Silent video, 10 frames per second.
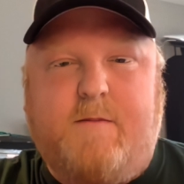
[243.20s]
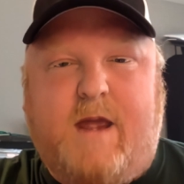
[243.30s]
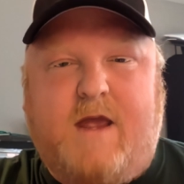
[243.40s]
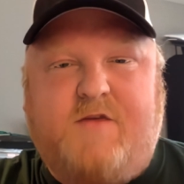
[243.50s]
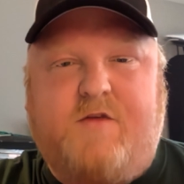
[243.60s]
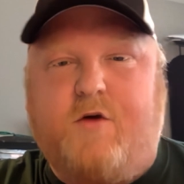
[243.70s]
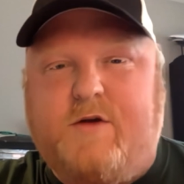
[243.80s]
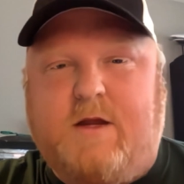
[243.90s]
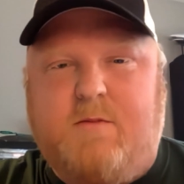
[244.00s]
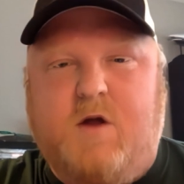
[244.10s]
in the past
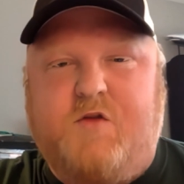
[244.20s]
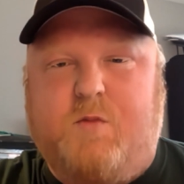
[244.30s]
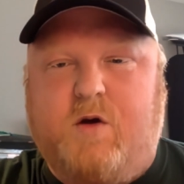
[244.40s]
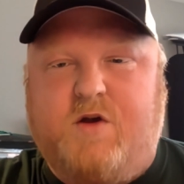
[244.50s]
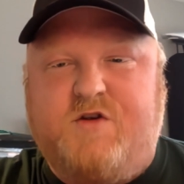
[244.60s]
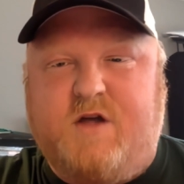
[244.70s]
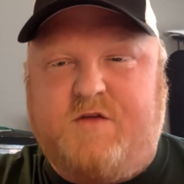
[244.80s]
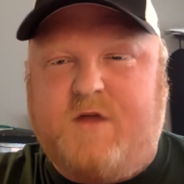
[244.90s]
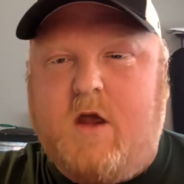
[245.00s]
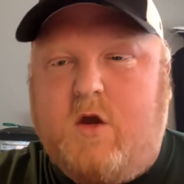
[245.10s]
13 months where it's
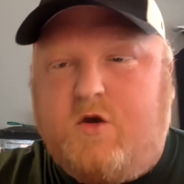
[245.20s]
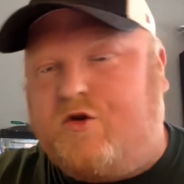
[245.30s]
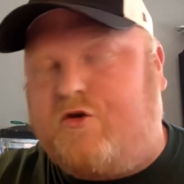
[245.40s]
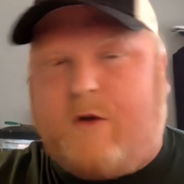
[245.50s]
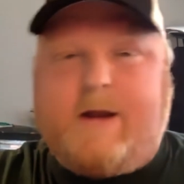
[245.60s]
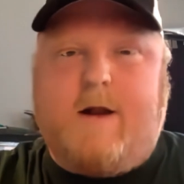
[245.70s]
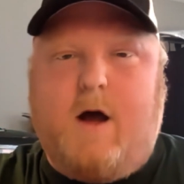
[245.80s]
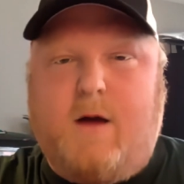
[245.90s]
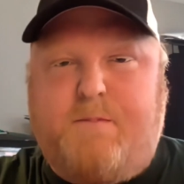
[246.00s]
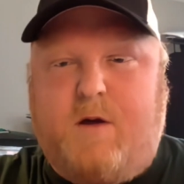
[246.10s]
just straight
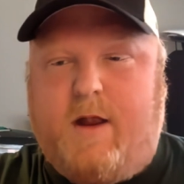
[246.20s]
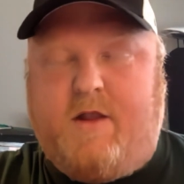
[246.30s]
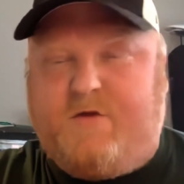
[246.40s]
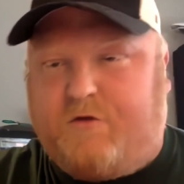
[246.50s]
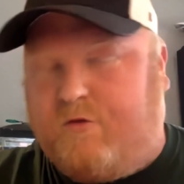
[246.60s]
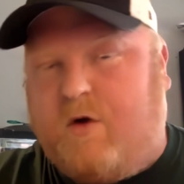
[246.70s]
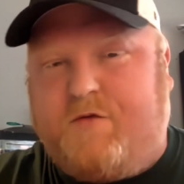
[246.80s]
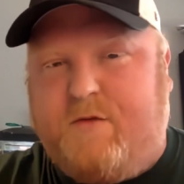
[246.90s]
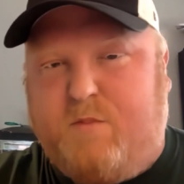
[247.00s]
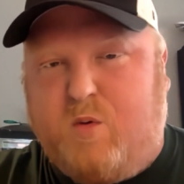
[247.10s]
up and it's
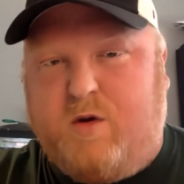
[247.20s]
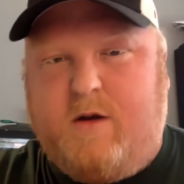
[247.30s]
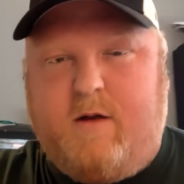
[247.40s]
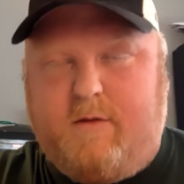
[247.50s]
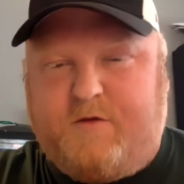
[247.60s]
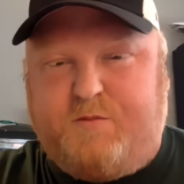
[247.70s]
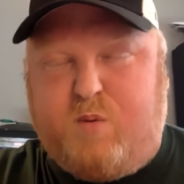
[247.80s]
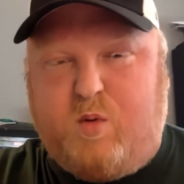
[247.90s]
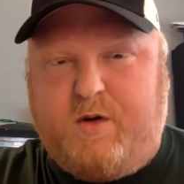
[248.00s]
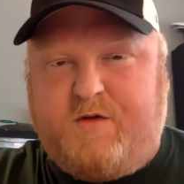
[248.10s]
across the board.
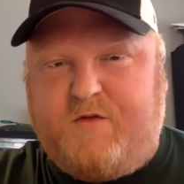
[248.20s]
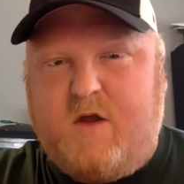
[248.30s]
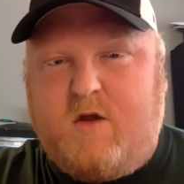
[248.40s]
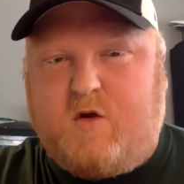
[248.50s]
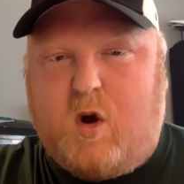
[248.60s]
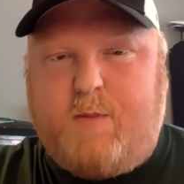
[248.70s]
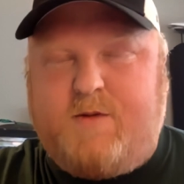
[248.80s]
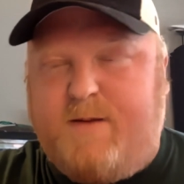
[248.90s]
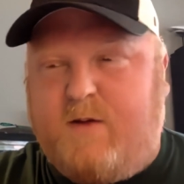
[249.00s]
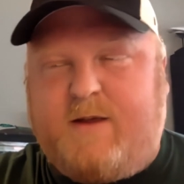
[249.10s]
Sports,
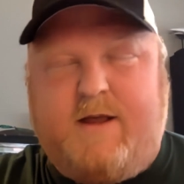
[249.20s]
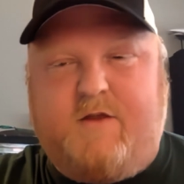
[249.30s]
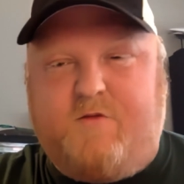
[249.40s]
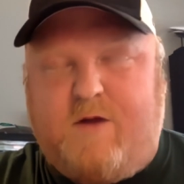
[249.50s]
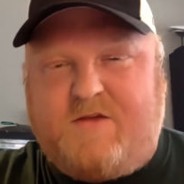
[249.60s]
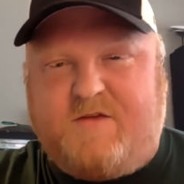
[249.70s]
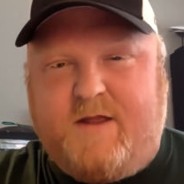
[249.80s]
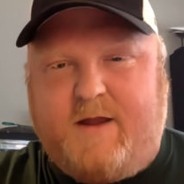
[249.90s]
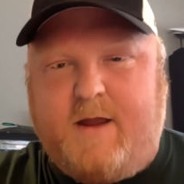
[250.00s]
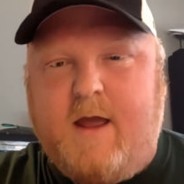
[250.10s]
Garbage Pail Kids,
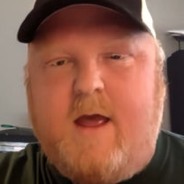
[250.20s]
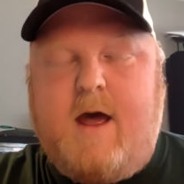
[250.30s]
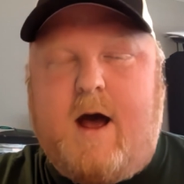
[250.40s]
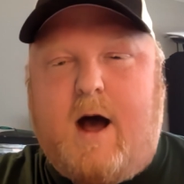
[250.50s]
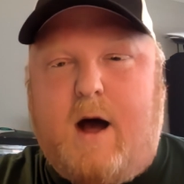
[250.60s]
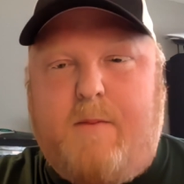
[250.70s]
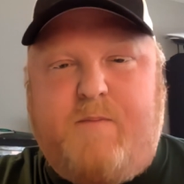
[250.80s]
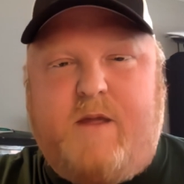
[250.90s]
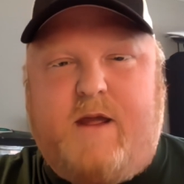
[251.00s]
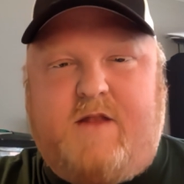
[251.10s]
wrestling.
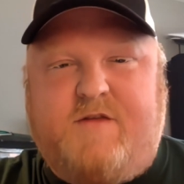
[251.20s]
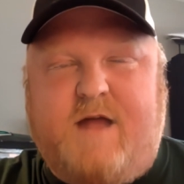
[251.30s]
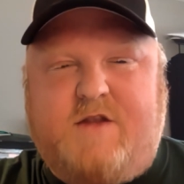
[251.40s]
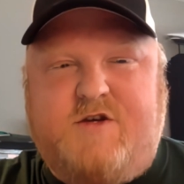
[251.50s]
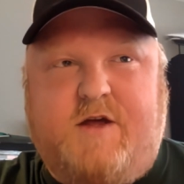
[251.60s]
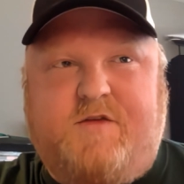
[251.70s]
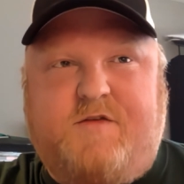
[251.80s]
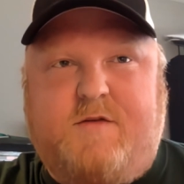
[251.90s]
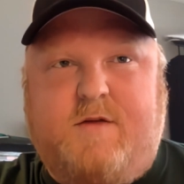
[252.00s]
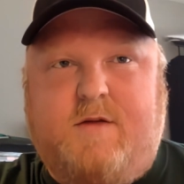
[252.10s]
It's not
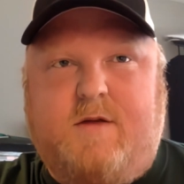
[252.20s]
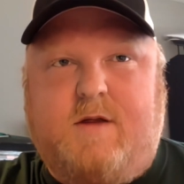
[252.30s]
just,